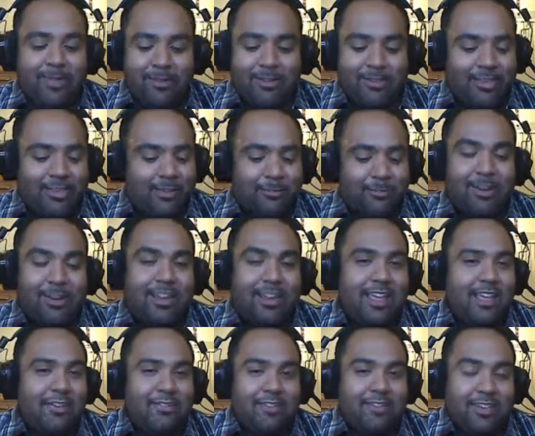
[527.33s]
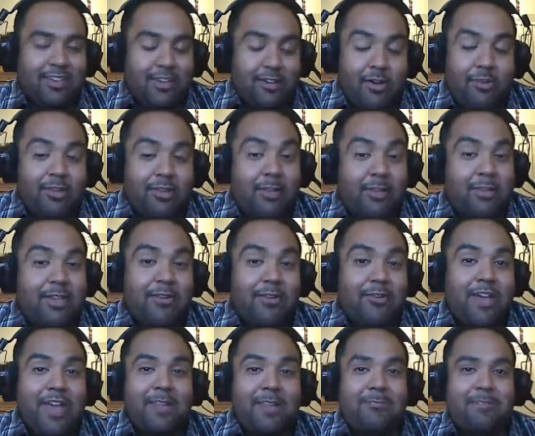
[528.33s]
I was like, one day I was like, oh, let me go
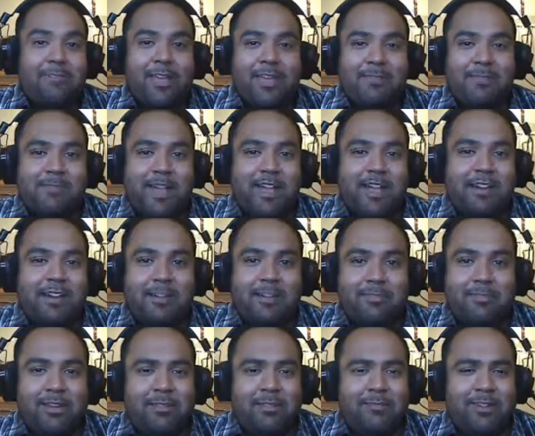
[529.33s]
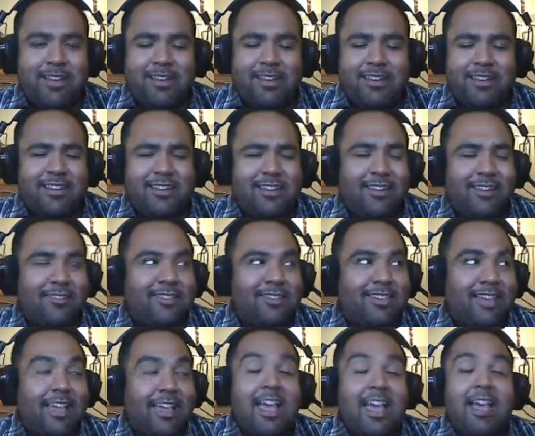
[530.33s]
ahead and pick it back up, and then when I did it, I was
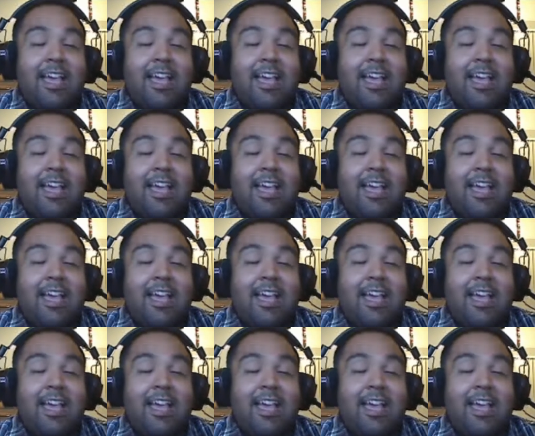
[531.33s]
like,